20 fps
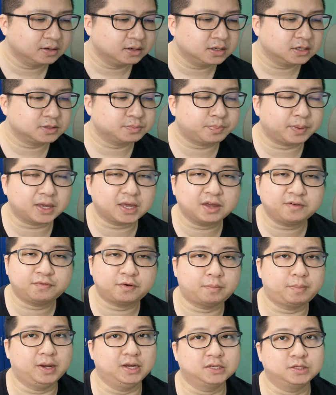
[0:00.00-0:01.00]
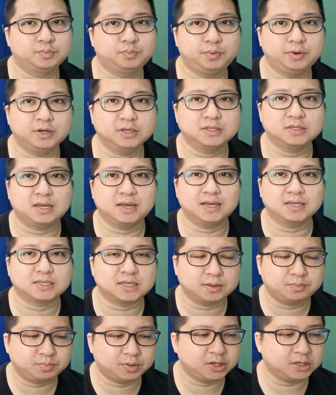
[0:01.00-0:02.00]
Speaking from my experience as
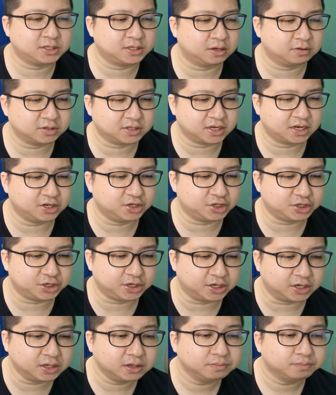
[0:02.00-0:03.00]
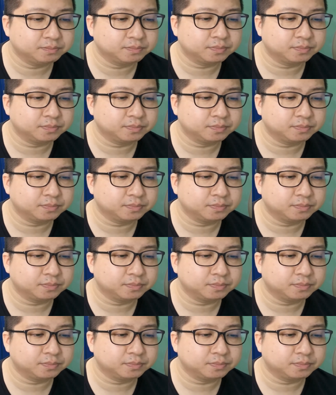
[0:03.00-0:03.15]
a pre-sales engineer,